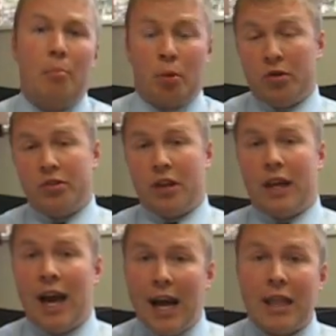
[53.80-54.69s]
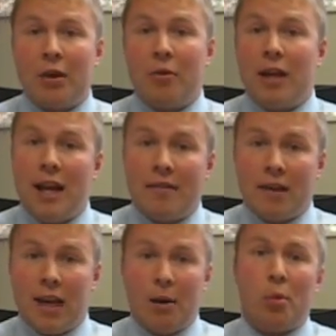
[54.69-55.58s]
Personally, I think we need to have a
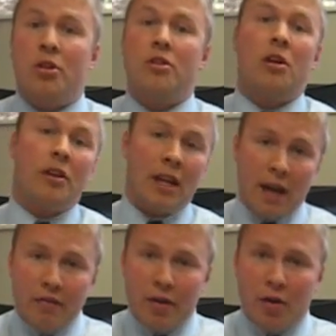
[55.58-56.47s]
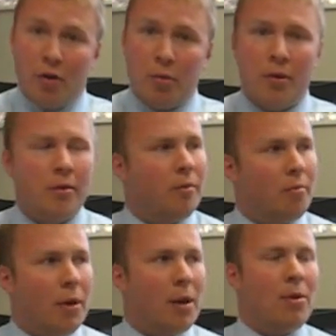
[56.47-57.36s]
camera installed in every home,
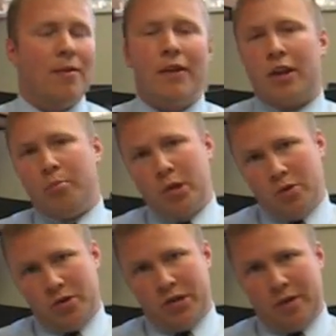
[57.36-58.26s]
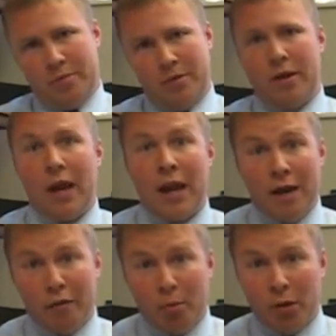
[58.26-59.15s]
maybe even a computer chip in
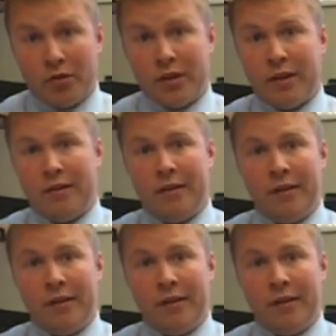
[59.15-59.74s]
every person.